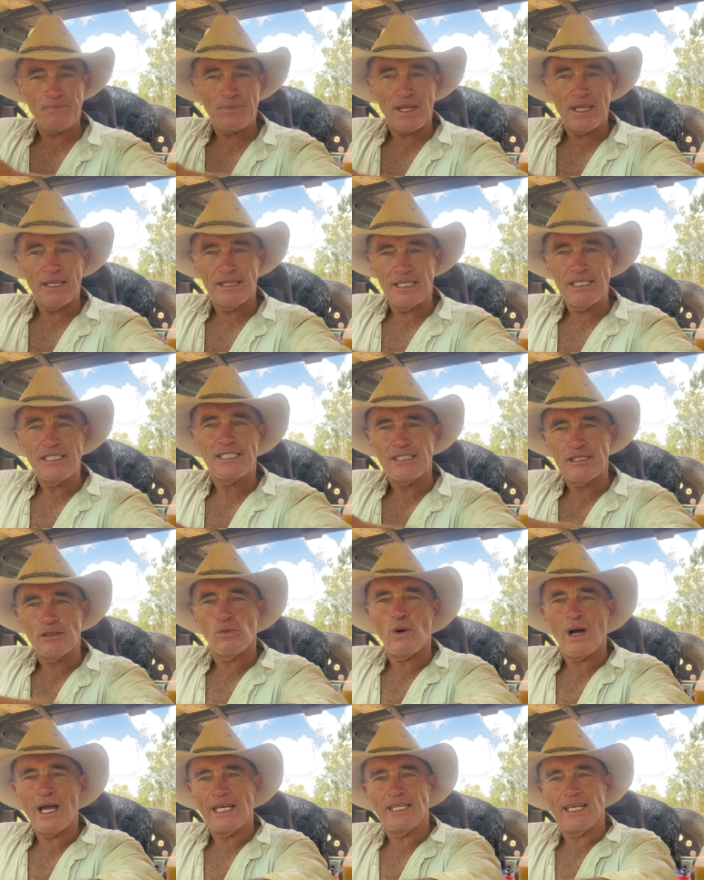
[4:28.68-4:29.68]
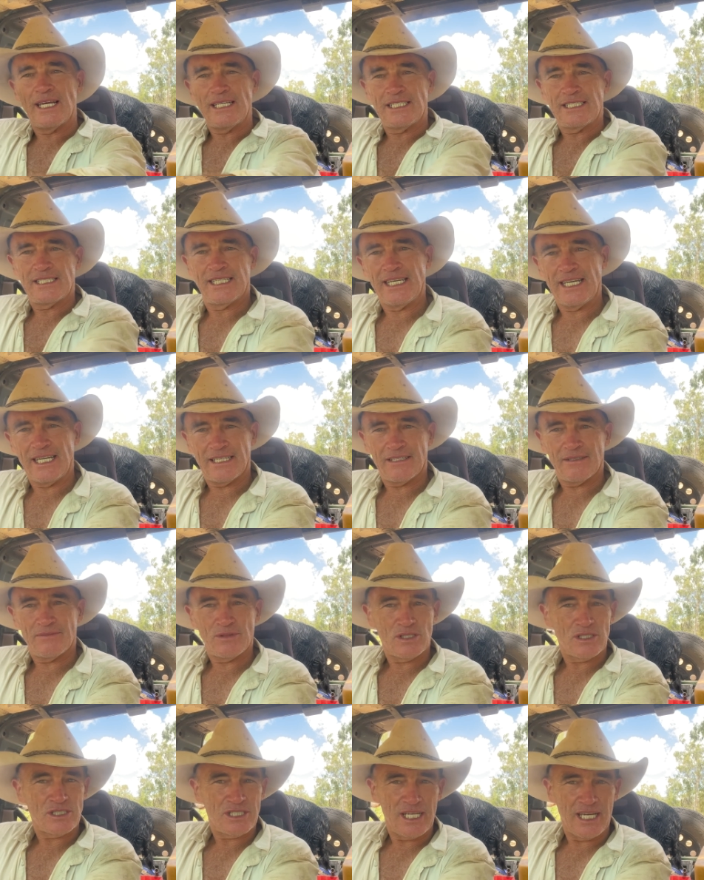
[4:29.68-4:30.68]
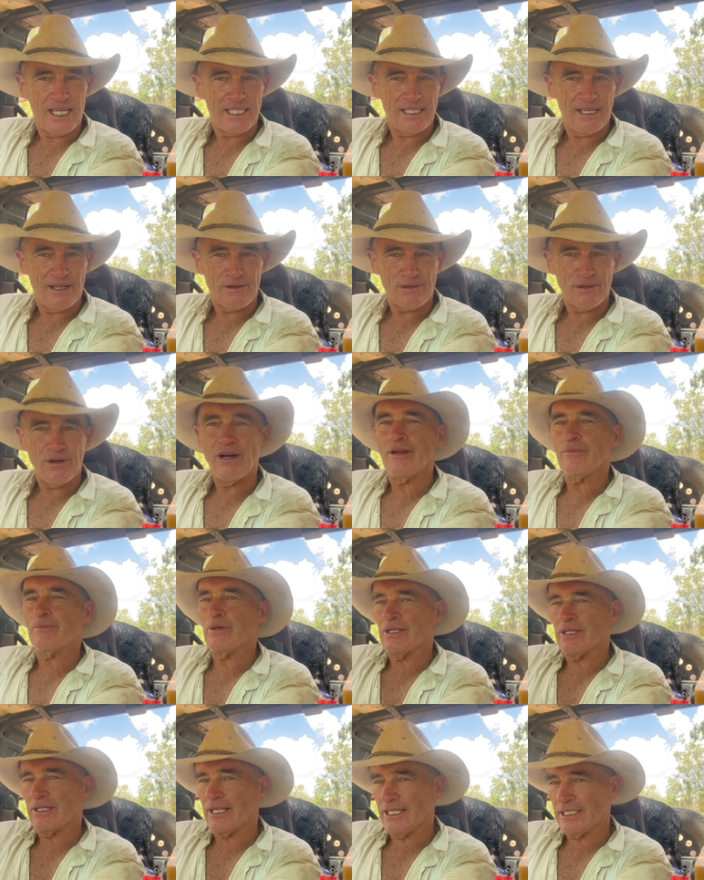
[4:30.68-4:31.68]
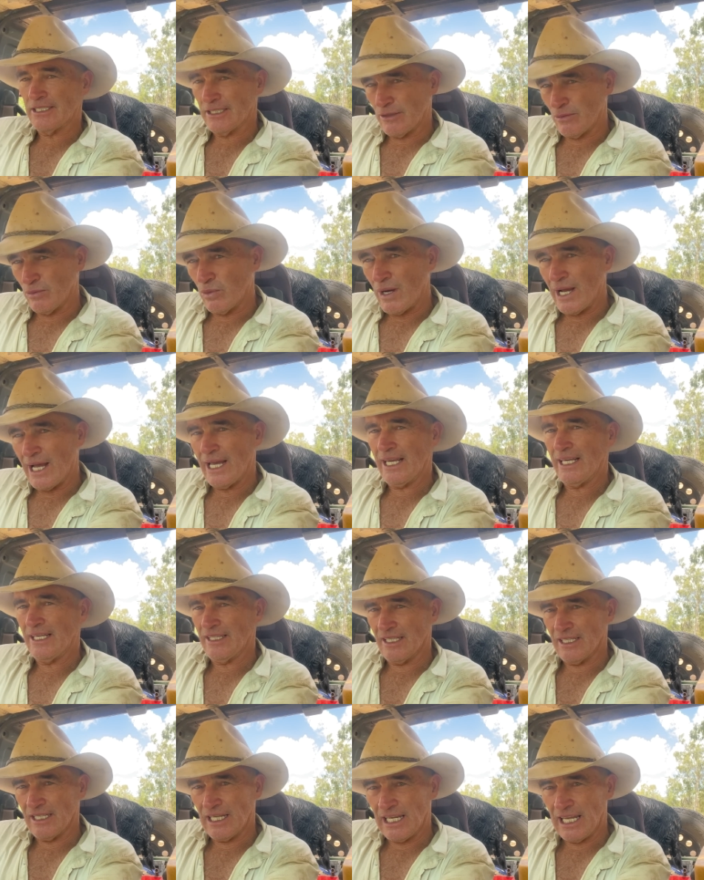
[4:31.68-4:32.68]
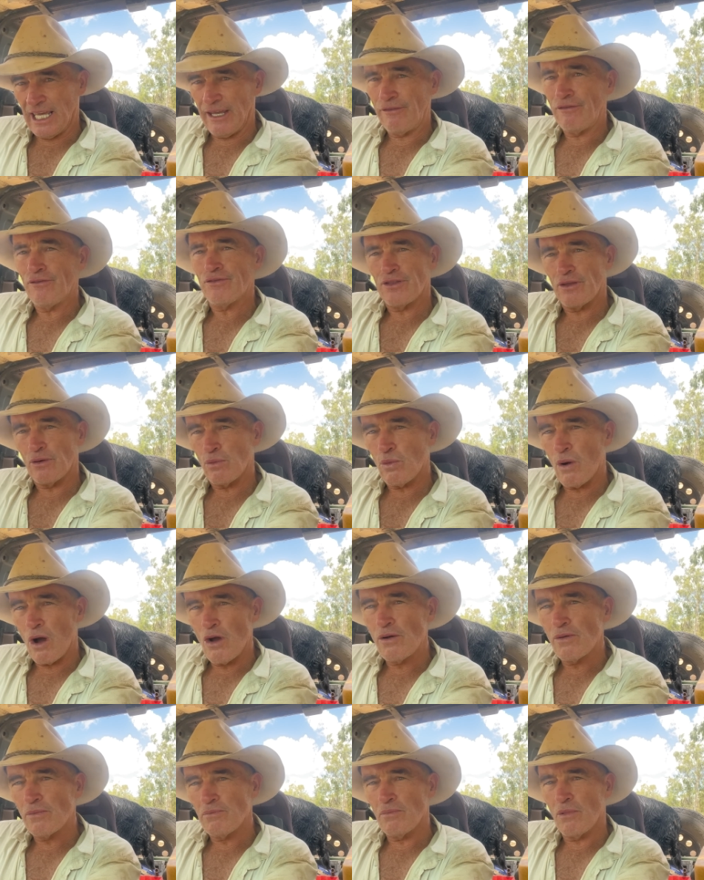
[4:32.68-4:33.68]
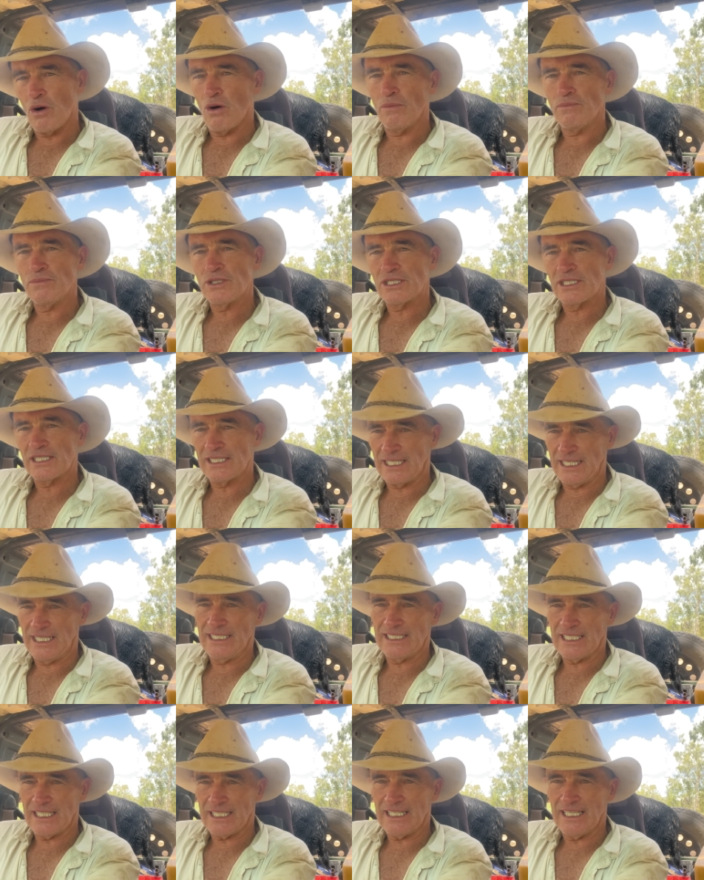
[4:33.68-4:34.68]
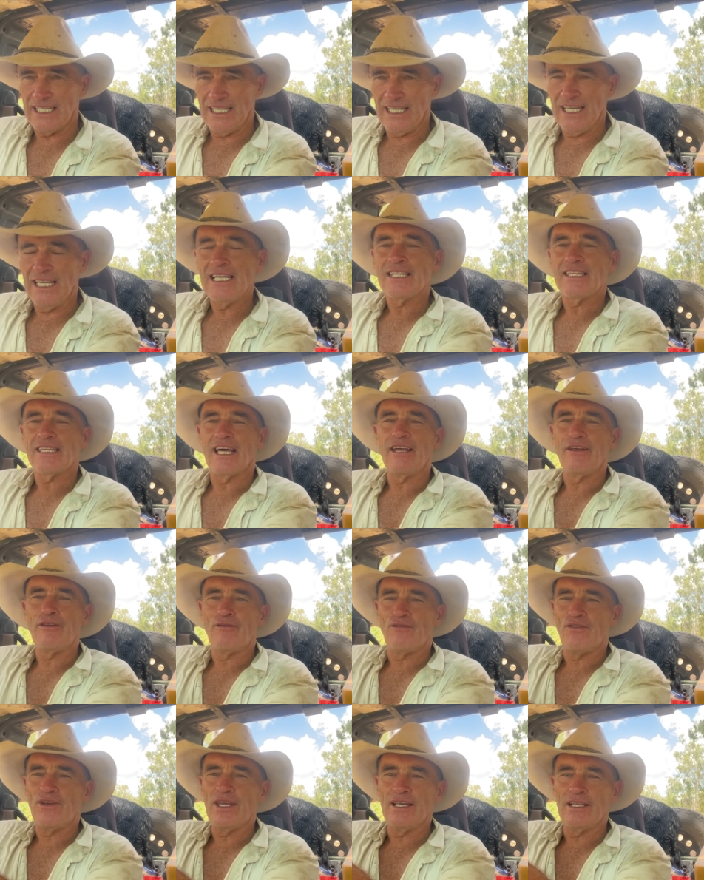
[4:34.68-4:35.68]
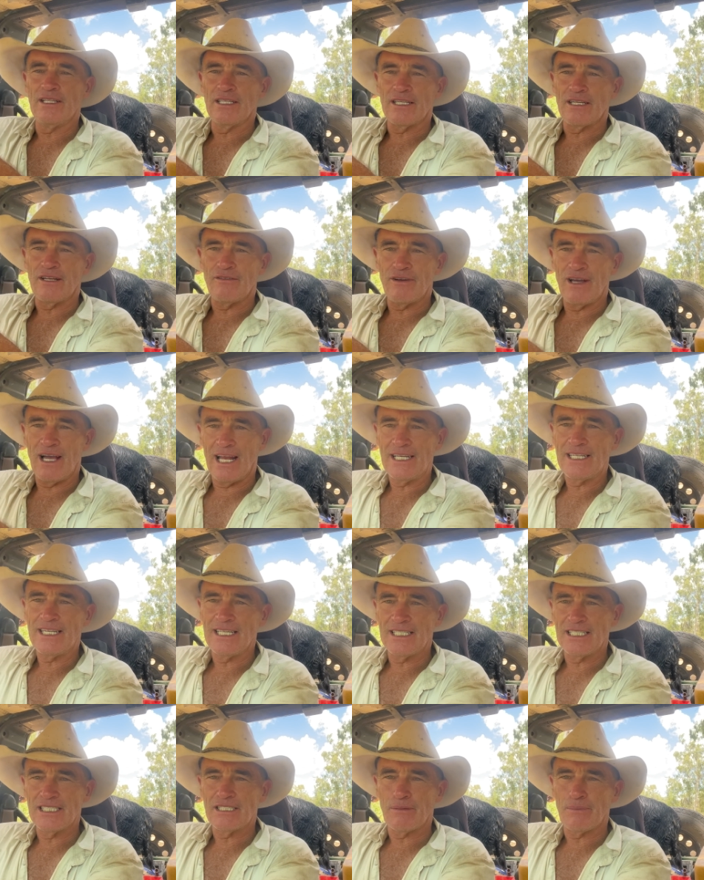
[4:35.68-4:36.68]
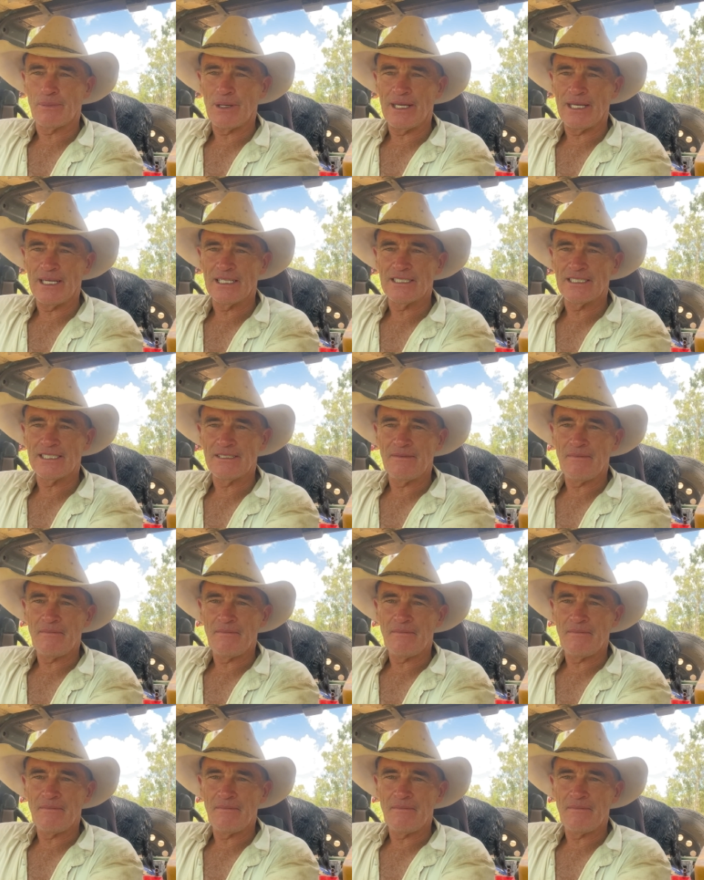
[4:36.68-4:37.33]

this is the way they see it. I'm not saying they're right, but that's the way the left, the woke mob sees it. They feel that if hunting disappears,